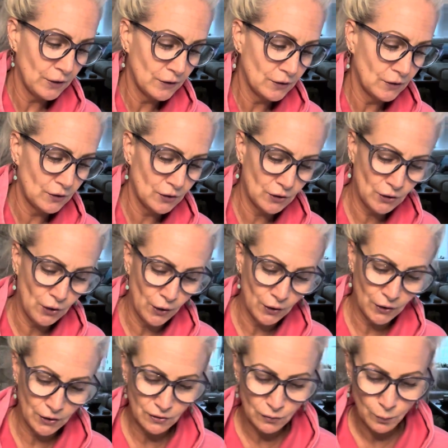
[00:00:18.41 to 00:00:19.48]
to start
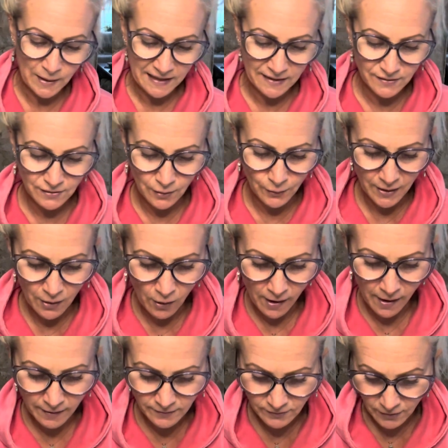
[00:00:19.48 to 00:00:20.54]
this week's
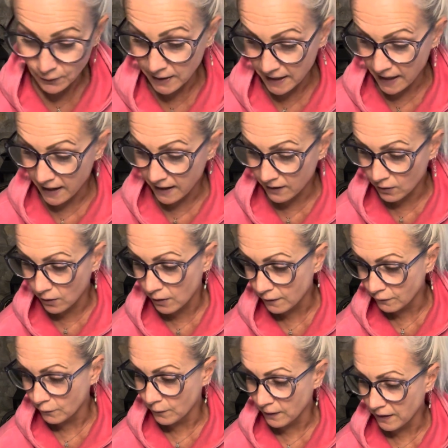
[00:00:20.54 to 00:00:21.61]
zodiac
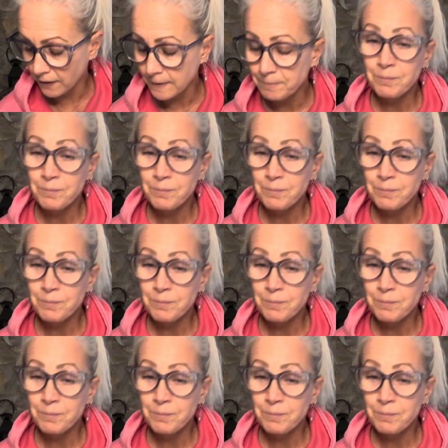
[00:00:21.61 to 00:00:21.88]
off with,